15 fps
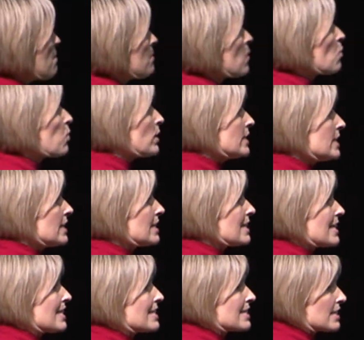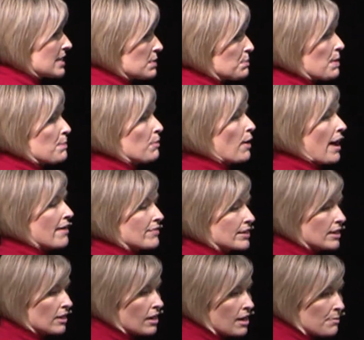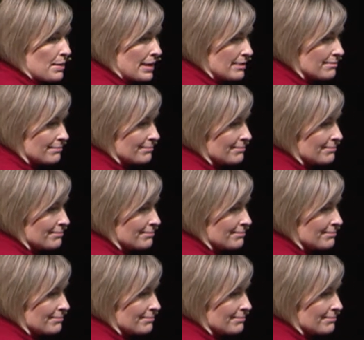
But what did these 6 people have in common?